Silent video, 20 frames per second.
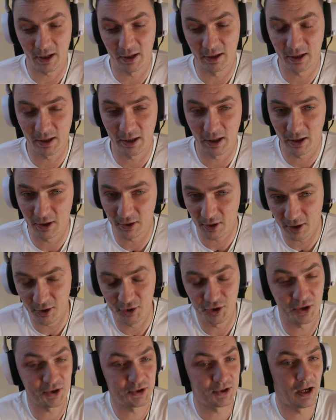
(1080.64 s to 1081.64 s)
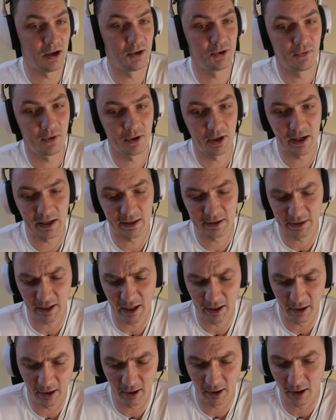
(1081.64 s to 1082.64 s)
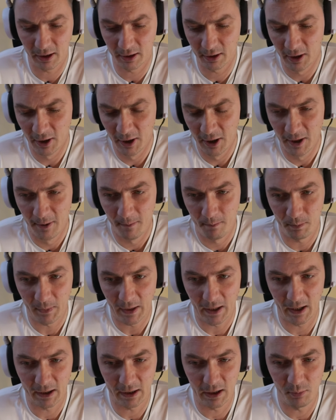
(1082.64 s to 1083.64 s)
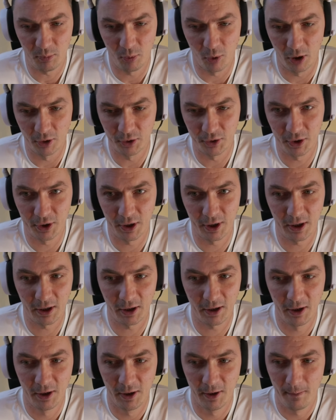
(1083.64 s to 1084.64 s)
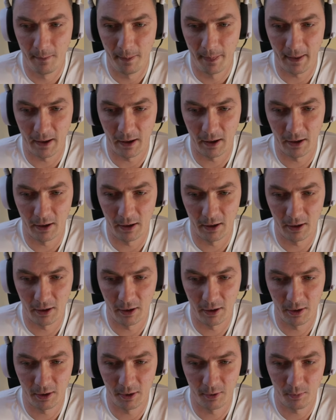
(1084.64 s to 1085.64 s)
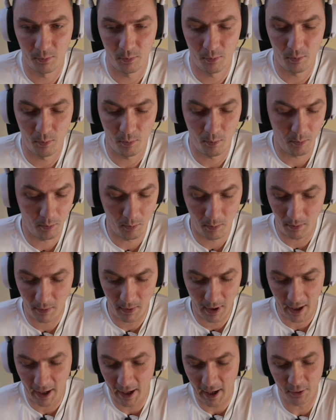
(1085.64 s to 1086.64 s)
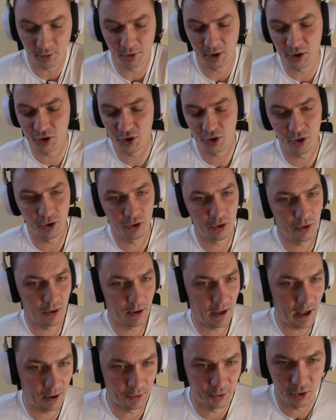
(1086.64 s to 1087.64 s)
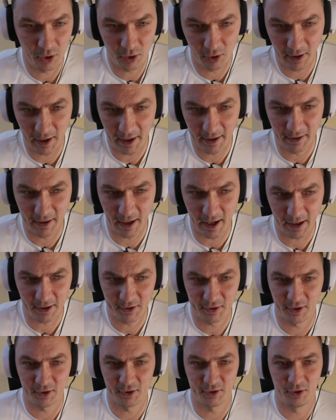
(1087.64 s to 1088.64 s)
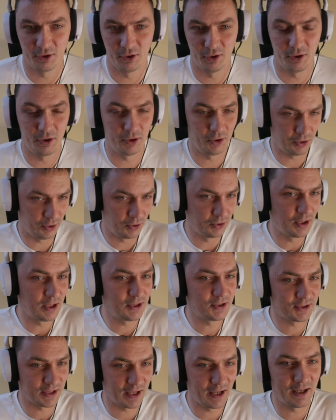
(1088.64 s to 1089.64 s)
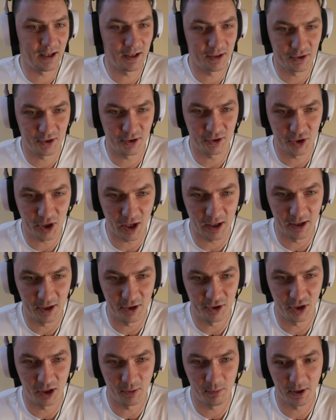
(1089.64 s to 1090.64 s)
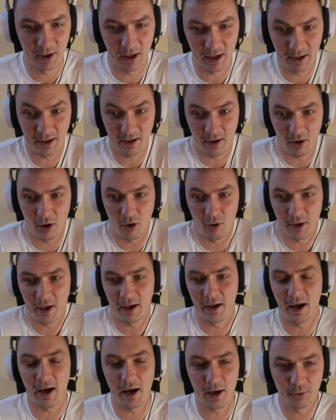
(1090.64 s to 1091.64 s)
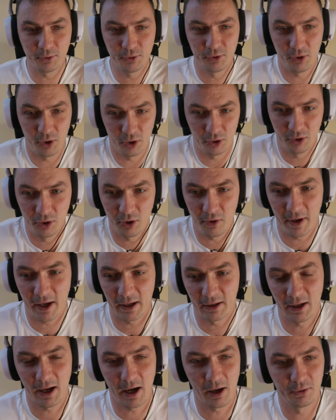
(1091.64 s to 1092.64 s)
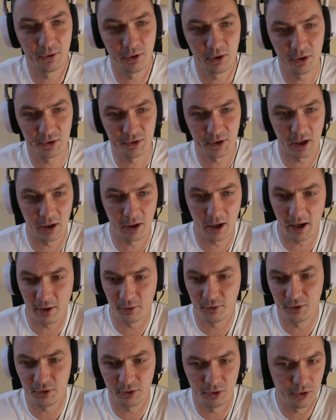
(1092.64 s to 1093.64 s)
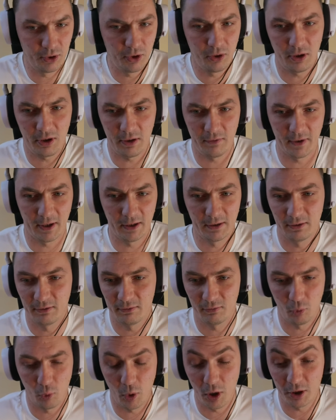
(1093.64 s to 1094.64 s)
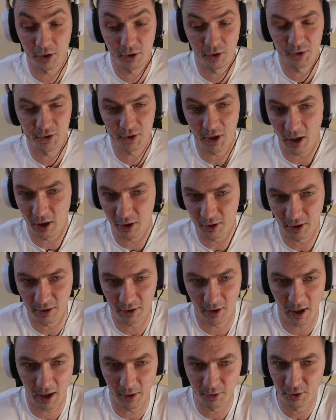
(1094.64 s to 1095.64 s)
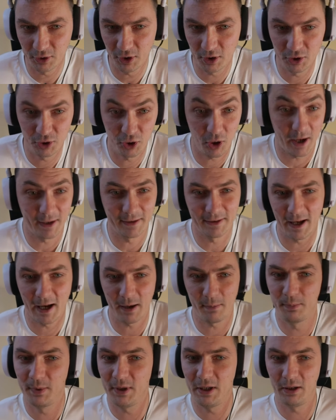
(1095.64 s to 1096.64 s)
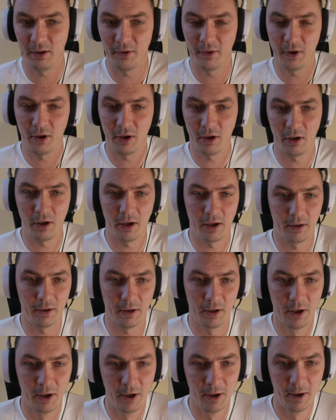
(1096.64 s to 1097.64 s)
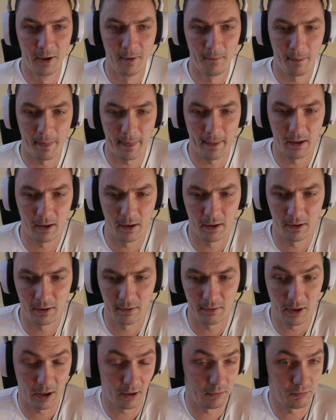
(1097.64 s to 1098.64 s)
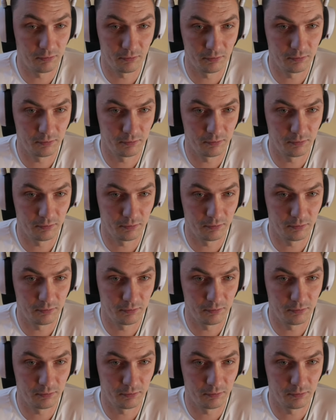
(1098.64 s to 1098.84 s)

And again, it just sounds very exciting. And I keep wondering, how do you gain access to, you did say it's challenging, but like, okay, how do you do that? How do you start? How do you even, where to start? How did you end up being there? And, yeah,